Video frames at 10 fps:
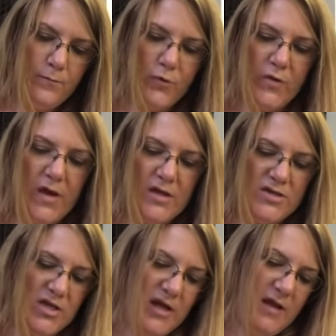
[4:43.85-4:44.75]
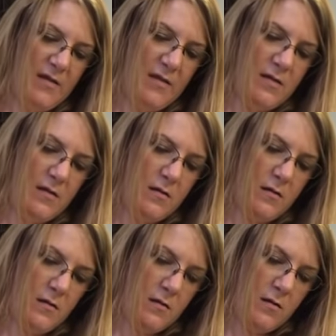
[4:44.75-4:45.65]
bootcut jeans.
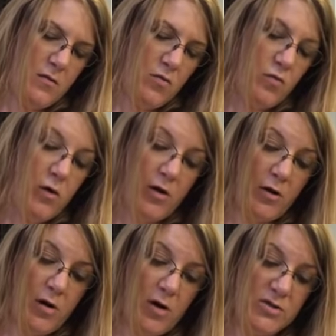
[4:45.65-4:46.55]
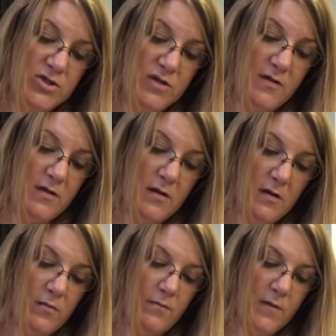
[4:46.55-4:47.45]
Water conscious
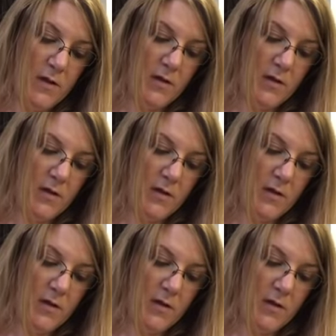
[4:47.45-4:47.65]
denim.